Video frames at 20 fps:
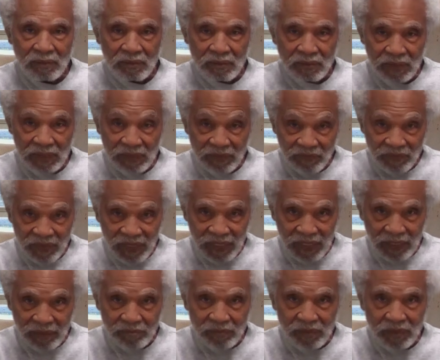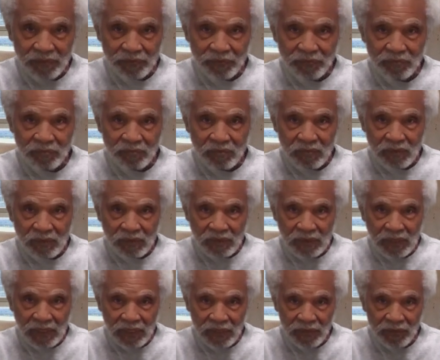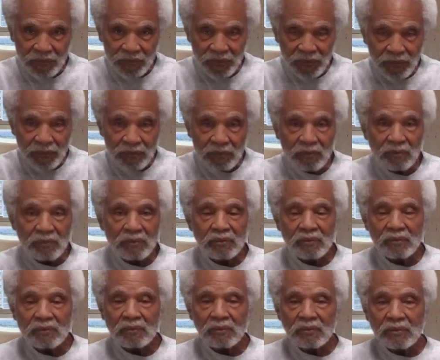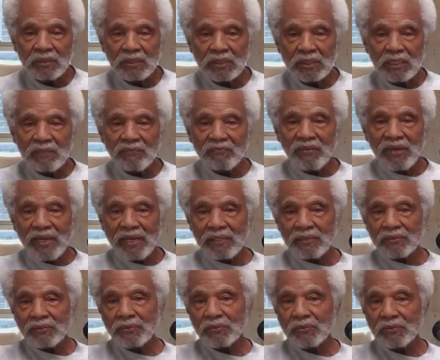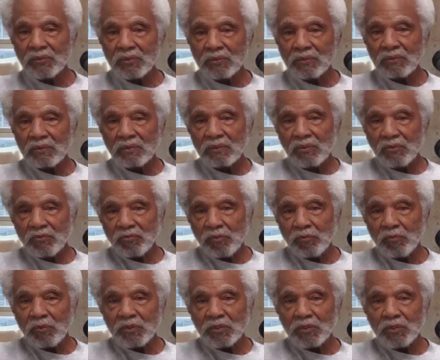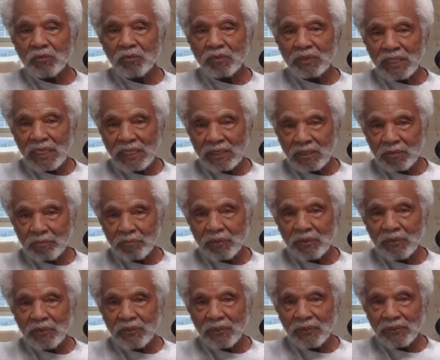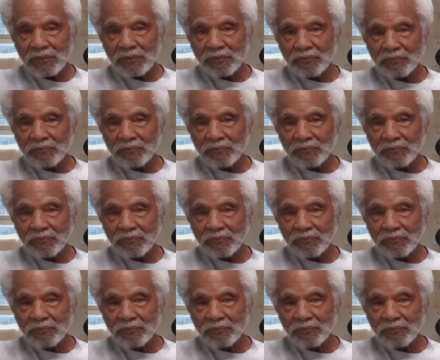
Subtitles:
developed an internal set of values from which you will not depart.